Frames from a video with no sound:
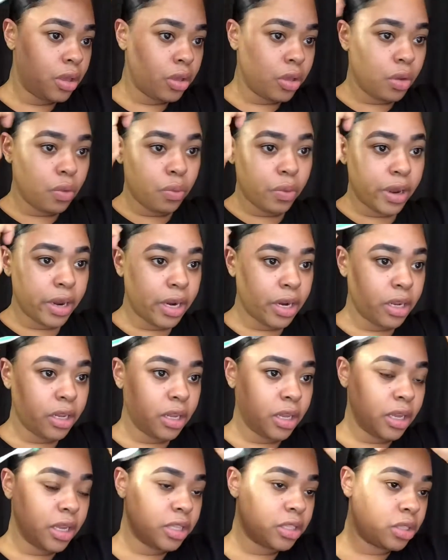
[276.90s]
You want
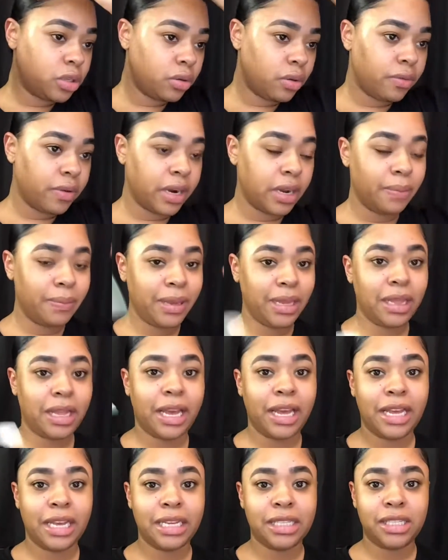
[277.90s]
it to already be
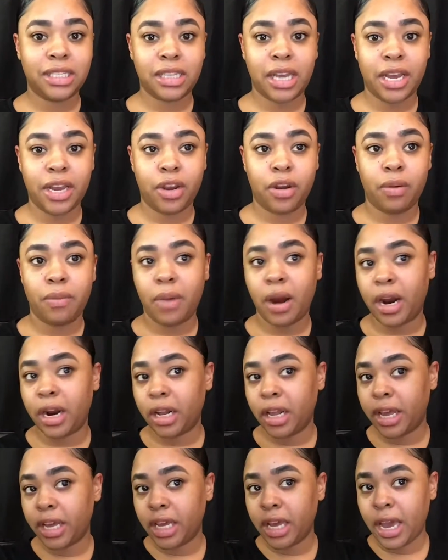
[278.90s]
like set in your
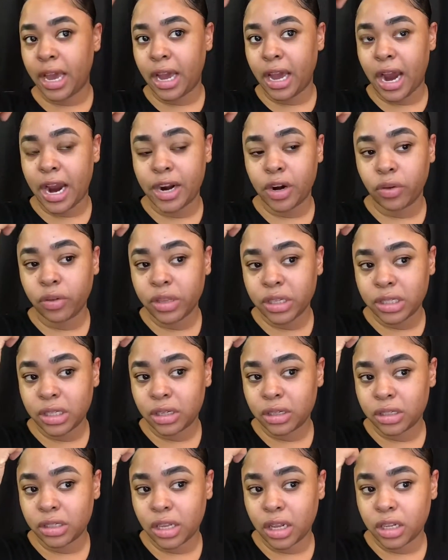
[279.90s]
mind, like, hey, I know this
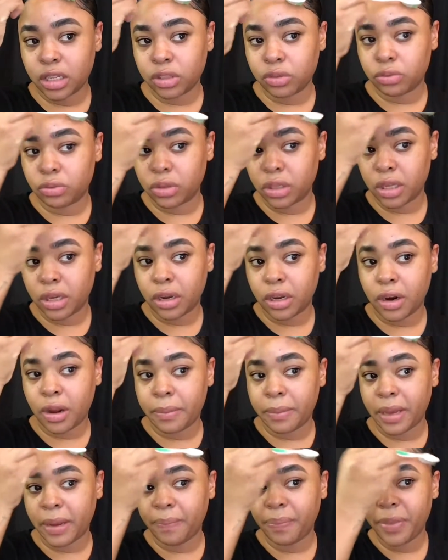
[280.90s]
hairstyle looks really good
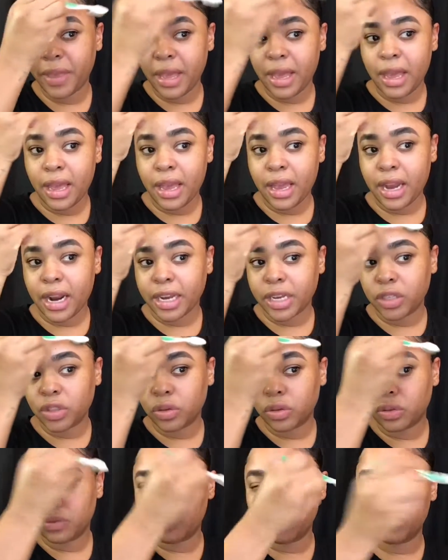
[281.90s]
on me and I could
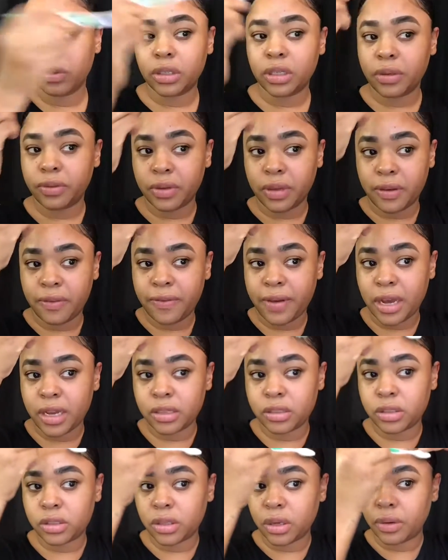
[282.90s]
do it really fast.